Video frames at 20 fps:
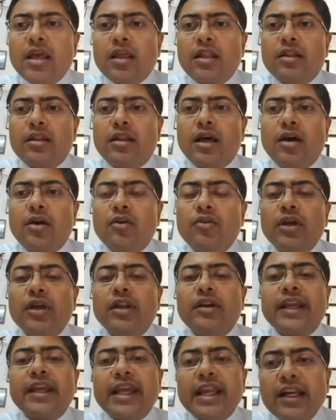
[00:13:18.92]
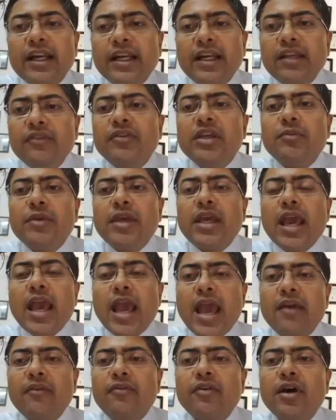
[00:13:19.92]
Now rarely we may
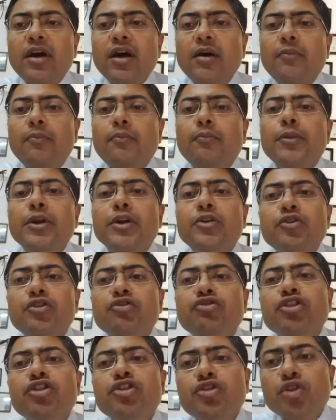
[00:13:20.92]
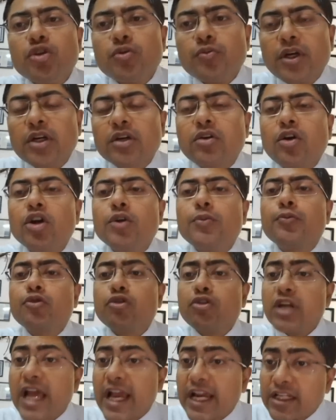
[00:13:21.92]
have a pituitary tumor called
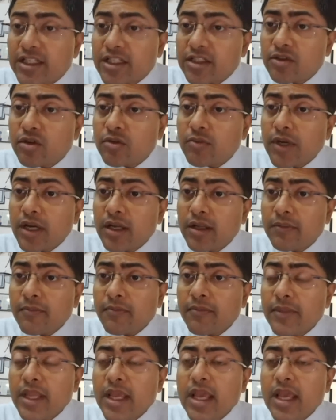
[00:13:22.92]
prolactinoma,